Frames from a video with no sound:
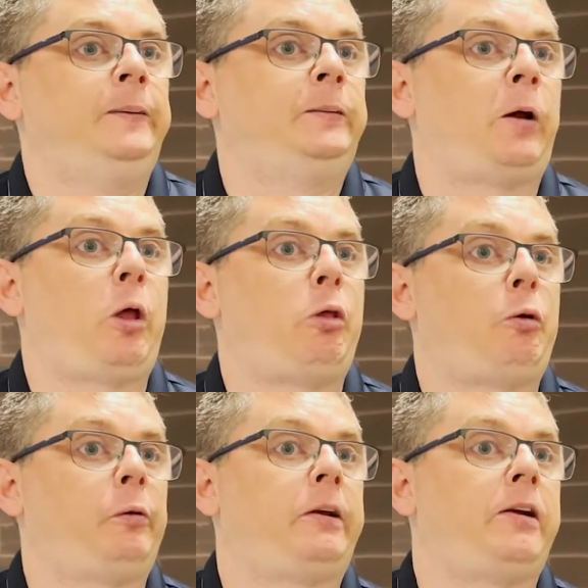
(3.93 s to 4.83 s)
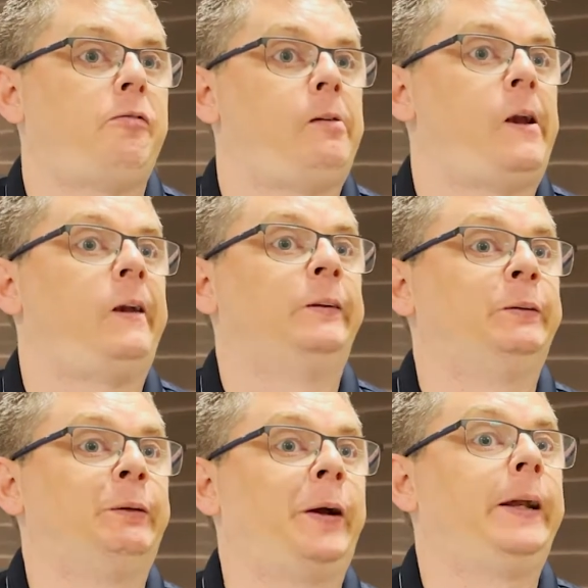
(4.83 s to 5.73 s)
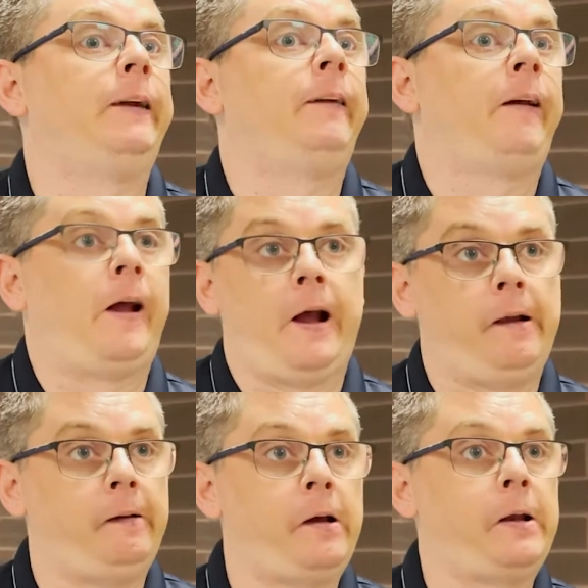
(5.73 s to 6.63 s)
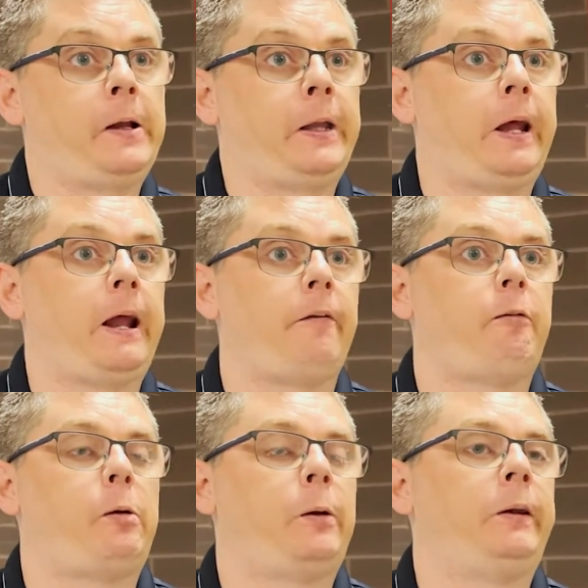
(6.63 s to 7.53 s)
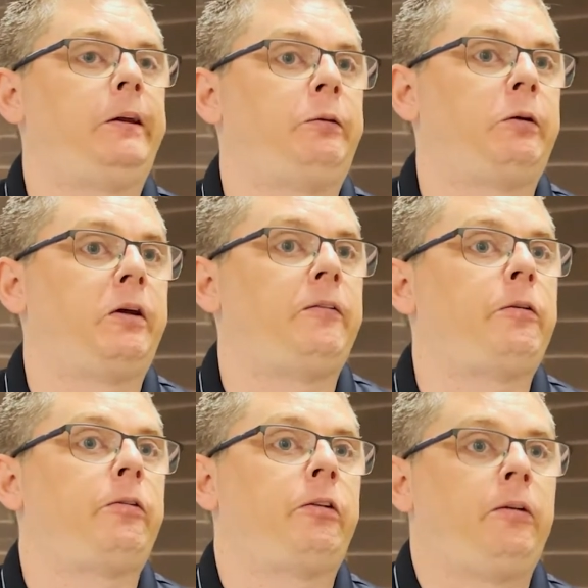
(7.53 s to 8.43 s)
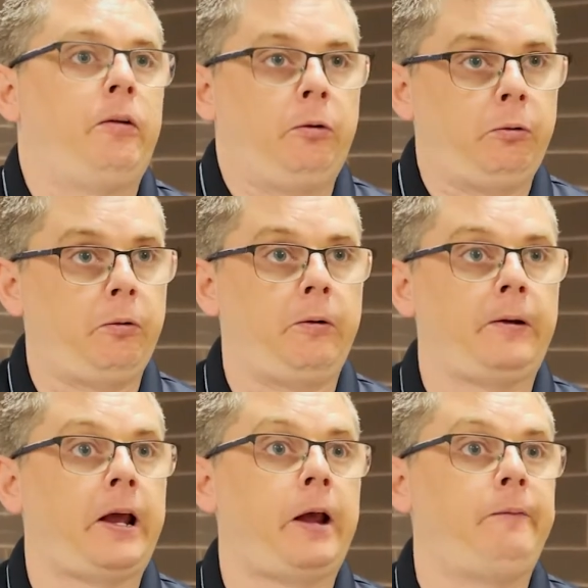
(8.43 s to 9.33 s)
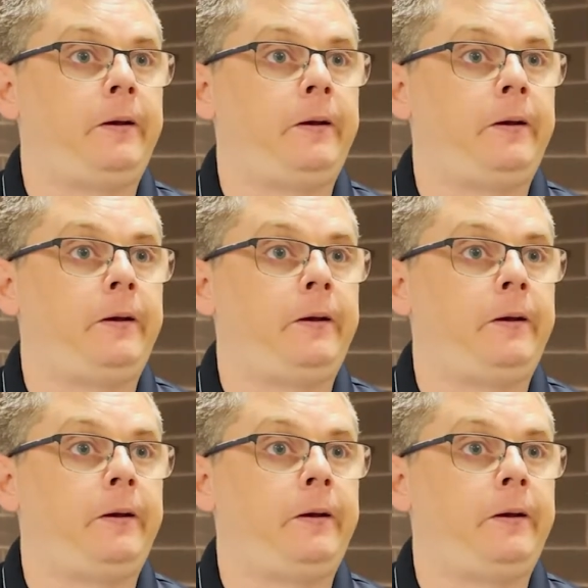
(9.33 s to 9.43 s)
so I thought I'd give Flinders a ring, and luckily they had a volunteer service, so I came